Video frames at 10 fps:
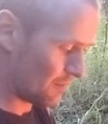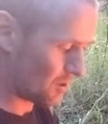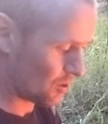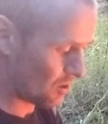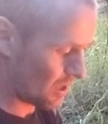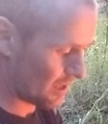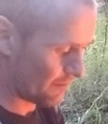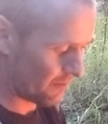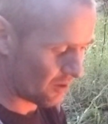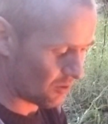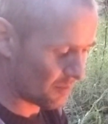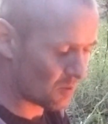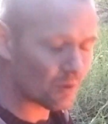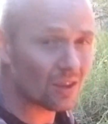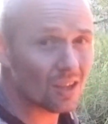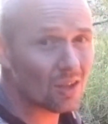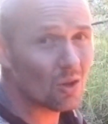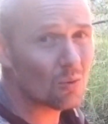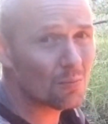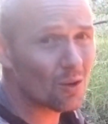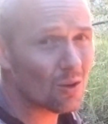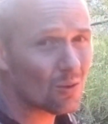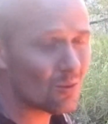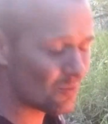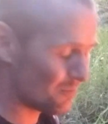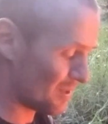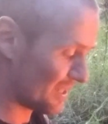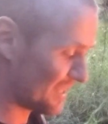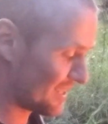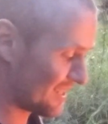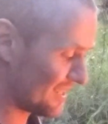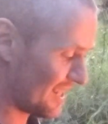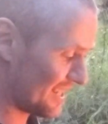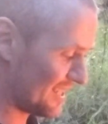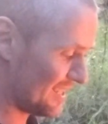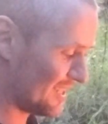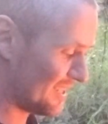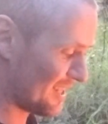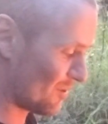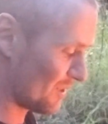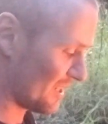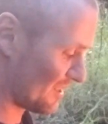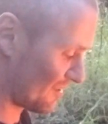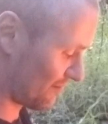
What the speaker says: to try to film it with the GoPro, but I doubt it.